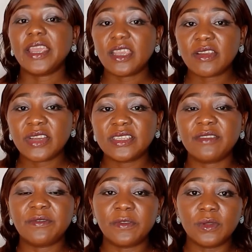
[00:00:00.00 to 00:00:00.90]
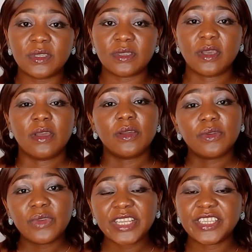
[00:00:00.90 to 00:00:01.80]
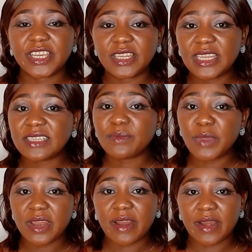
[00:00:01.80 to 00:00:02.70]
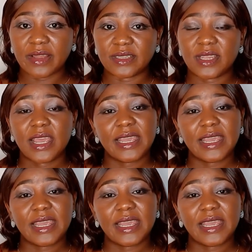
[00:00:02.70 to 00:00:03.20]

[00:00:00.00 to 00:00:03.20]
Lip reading: Increasing foods rich in these minerals